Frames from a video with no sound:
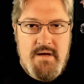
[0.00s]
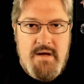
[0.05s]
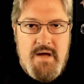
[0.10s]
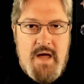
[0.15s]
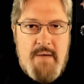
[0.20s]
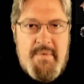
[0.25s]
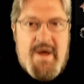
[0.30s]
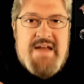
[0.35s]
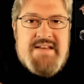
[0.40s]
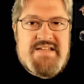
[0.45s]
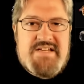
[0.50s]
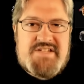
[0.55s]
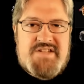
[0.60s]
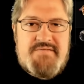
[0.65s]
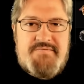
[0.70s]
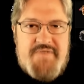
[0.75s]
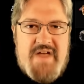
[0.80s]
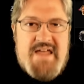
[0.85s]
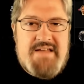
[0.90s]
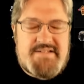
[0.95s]
Am I
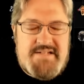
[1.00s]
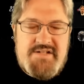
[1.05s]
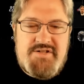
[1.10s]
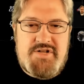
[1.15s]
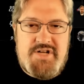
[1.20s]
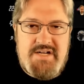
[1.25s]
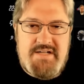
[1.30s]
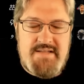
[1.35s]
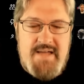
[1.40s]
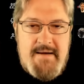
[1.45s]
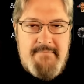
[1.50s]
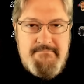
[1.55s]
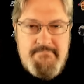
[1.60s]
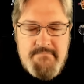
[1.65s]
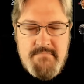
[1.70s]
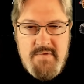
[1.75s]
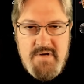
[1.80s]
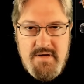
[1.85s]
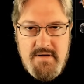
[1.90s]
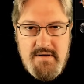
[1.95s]
disadvantaging them?
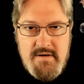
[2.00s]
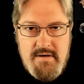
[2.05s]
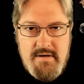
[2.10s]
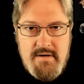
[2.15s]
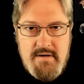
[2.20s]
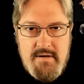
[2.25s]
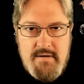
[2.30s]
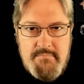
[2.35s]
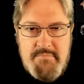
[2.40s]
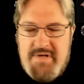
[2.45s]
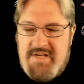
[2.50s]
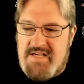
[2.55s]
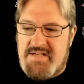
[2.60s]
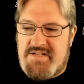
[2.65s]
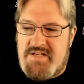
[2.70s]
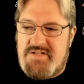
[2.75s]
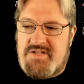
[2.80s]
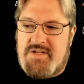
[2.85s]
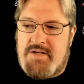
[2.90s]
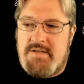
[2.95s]

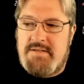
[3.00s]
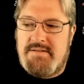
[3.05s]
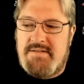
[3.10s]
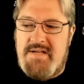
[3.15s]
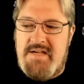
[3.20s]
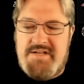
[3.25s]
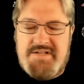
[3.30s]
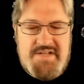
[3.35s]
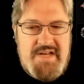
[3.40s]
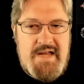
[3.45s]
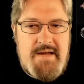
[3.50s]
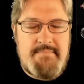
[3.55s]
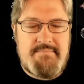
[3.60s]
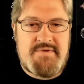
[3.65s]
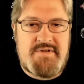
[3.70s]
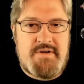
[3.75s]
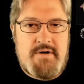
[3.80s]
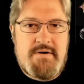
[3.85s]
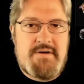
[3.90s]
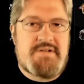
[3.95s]
Because it certainly
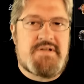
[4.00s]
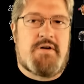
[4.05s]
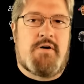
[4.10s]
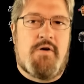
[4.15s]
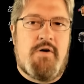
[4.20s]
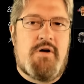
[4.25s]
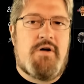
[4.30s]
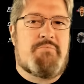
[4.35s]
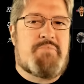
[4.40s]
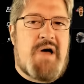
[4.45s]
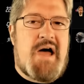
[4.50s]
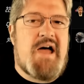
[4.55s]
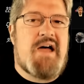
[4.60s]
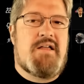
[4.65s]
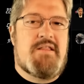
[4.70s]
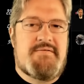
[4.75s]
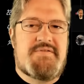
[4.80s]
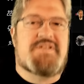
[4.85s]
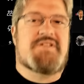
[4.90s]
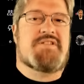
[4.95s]
seems there is a whole
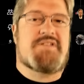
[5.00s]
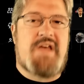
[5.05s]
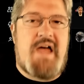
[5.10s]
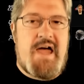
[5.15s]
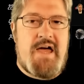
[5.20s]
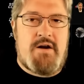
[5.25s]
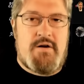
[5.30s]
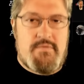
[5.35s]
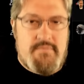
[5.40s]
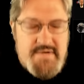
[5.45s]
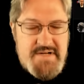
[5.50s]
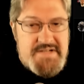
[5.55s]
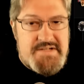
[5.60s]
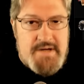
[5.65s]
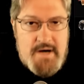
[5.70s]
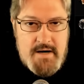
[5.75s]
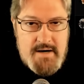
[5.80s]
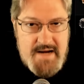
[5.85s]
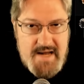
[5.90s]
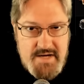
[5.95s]
pile of societal
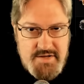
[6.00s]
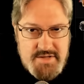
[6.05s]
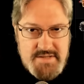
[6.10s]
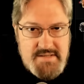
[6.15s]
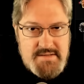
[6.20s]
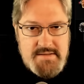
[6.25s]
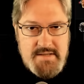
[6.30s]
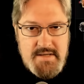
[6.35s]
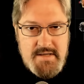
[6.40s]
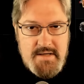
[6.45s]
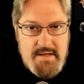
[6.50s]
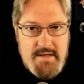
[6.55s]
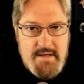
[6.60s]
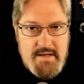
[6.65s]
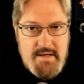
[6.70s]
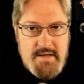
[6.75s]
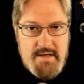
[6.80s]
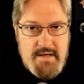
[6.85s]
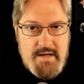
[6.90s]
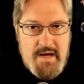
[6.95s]
retardation,
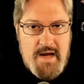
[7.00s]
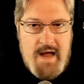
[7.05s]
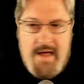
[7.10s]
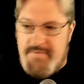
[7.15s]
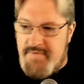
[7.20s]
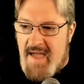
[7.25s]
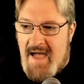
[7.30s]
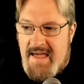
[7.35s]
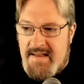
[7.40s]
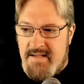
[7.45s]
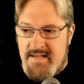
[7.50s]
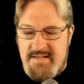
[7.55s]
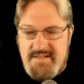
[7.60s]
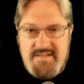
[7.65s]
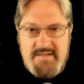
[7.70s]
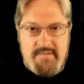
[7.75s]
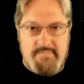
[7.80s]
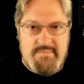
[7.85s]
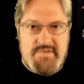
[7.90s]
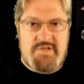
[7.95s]
and that
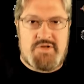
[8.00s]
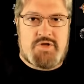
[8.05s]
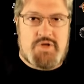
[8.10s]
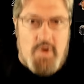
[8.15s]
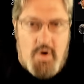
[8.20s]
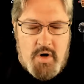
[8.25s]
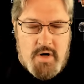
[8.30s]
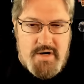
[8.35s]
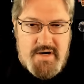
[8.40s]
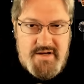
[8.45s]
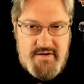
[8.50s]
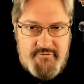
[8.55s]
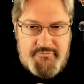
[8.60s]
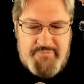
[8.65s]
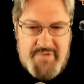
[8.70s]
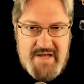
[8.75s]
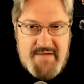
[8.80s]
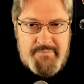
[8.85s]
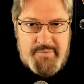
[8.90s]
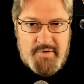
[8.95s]
is the majority of
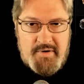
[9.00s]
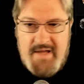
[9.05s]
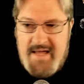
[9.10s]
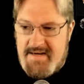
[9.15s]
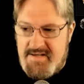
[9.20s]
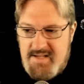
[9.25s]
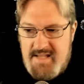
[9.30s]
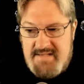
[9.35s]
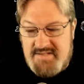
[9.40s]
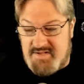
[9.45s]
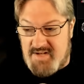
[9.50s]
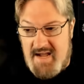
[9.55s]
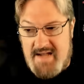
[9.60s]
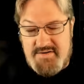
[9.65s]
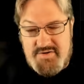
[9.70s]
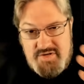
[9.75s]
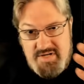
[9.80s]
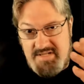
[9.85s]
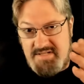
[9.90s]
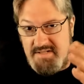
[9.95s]
people. And it's
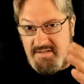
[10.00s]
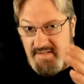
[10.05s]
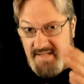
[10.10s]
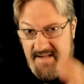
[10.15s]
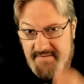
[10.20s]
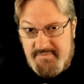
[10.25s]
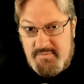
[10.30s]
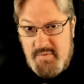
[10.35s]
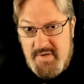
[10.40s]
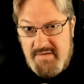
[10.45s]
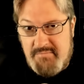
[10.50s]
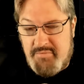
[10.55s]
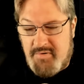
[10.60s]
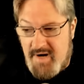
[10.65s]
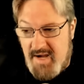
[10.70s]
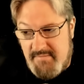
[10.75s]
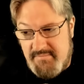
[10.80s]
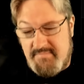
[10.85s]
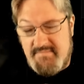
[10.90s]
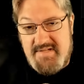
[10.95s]
not just a left-wing
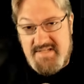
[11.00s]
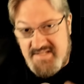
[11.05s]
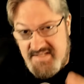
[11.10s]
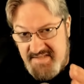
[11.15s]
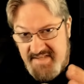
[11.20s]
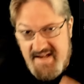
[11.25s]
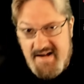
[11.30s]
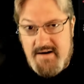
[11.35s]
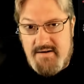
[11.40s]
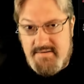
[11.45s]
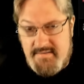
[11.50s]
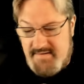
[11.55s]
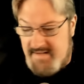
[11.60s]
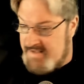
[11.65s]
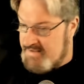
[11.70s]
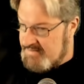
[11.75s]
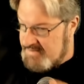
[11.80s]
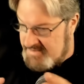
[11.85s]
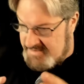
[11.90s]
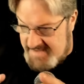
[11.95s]
problem. It's there.
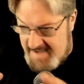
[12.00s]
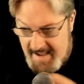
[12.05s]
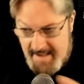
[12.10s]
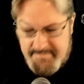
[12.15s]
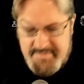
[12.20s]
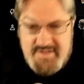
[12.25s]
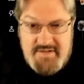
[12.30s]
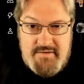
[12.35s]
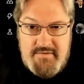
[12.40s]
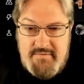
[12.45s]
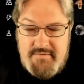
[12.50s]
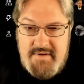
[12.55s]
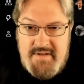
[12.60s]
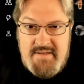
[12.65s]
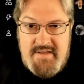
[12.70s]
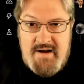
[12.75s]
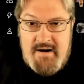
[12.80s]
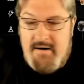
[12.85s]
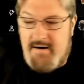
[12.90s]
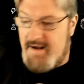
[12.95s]
It is absolutely
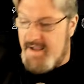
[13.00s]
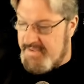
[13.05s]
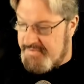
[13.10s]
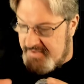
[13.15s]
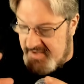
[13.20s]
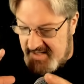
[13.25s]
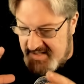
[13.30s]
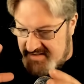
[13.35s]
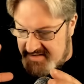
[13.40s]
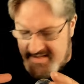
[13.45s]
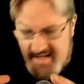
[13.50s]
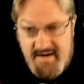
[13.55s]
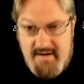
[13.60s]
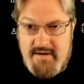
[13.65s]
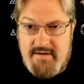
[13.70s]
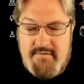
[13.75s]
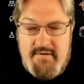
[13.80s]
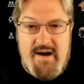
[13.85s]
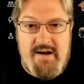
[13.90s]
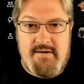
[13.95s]
there, and I think it's there
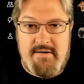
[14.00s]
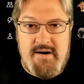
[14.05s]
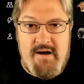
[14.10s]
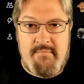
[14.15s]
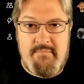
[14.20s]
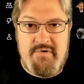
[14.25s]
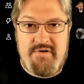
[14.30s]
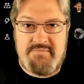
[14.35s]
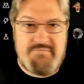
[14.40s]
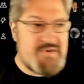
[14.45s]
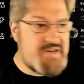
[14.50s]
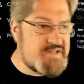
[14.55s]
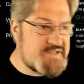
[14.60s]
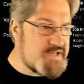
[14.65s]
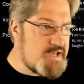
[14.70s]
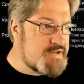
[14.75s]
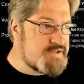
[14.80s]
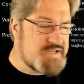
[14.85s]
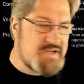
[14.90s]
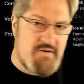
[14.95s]
in greater numbers, but it's
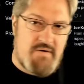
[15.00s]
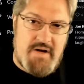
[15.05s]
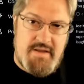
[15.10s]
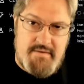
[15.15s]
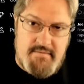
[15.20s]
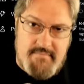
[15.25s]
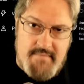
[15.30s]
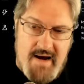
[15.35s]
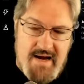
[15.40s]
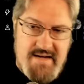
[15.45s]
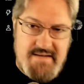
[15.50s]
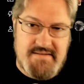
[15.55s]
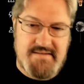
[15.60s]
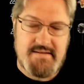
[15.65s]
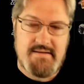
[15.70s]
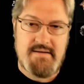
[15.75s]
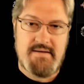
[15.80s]
also on the right.